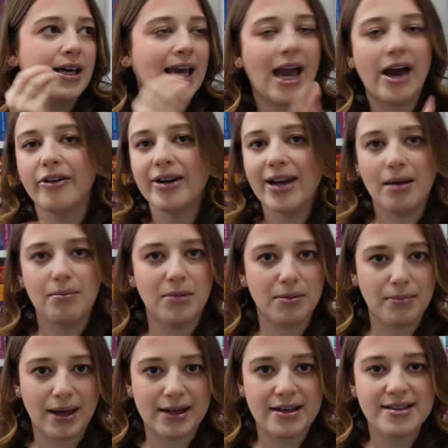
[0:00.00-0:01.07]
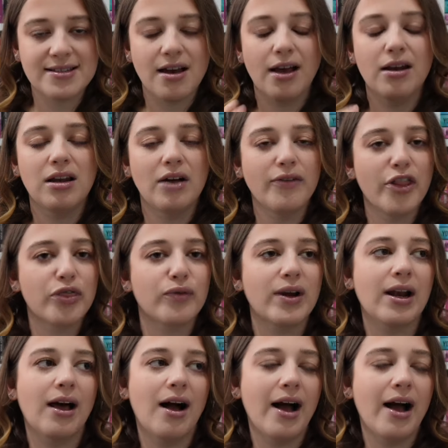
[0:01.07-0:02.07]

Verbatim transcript: Karen M. McManus. I love a thriller.